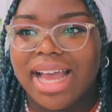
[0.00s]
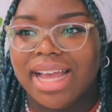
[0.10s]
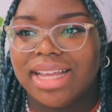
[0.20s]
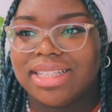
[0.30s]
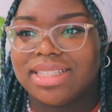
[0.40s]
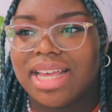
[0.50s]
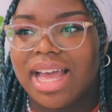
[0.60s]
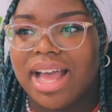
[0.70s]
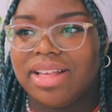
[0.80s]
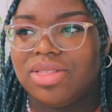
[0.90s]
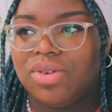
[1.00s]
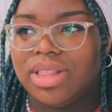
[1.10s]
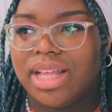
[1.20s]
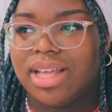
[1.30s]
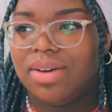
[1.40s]
and I thought
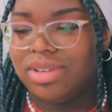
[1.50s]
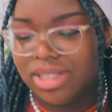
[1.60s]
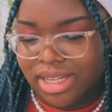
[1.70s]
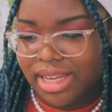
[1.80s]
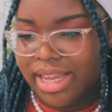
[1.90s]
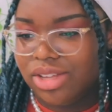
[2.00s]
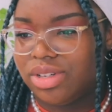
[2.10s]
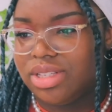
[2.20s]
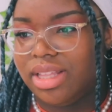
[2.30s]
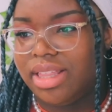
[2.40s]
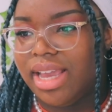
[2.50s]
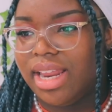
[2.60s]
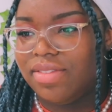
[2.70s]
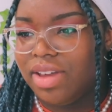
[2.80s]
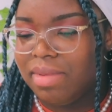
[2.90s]
that that was just like an interesting thing and
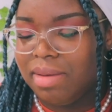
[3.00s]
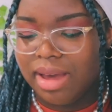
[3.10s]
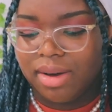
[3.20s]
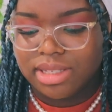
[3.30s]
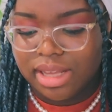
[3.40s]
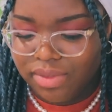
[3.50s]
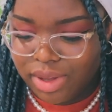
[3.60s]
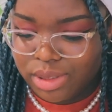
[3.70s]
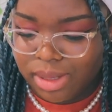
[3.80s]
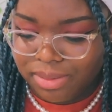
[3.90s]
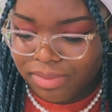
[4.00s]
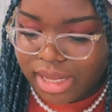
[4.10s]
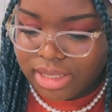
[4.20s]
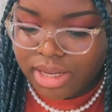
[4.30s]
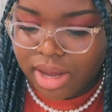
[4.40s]
I think maybe I was having some
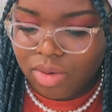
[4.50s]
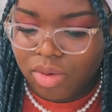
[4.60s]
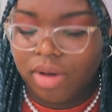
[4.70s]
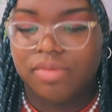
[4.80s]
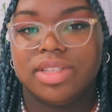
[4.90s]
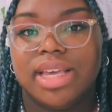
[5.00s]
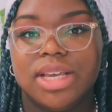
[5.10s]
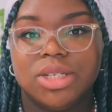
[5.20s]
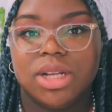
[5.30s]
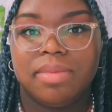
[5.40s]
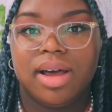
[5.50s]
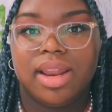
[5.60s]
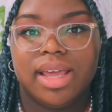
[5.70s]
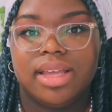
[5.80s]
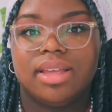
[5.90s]
internal conversation about
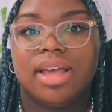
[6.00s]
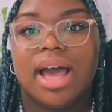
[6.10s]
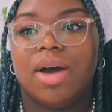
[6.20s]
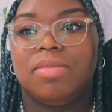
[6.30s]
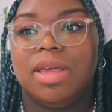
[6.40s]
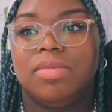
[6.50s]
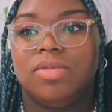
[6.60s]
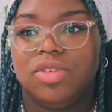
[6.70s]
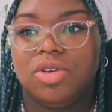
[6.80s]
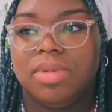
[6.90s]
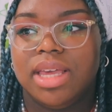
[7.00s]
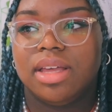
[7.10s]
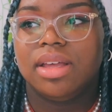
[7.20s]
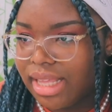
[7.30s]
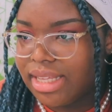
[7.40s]
like how people view
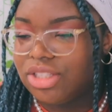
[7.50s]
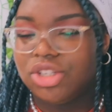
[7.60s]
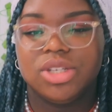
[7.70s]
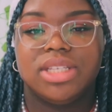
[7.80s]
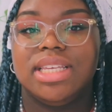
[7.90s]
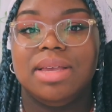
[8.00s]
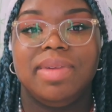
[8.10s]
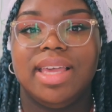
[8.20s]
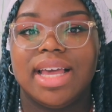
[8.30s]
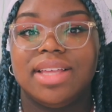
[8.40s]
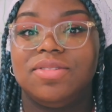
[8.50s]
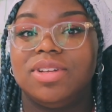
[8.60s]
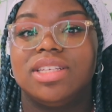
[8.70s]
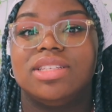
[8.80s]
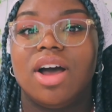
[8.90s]
me like do you see me for
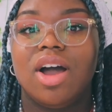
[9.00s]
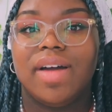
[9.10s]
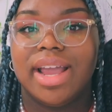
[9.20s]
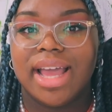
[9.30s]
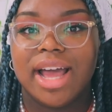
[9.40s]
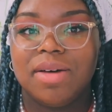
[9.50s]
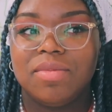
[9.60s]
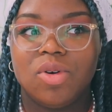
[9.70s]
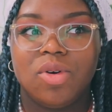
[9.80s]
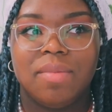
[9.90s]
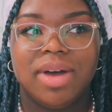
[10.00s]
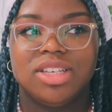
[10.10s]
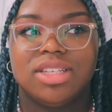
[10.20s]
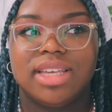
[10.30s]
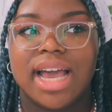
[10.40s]
the star I am or am I
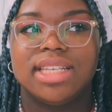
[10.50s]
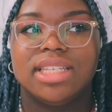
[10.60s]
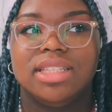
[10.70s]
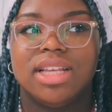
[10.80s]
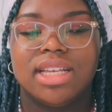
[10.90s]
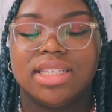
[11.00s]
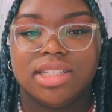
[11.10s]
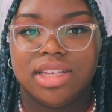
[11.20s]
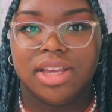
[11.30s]
just gas and dust to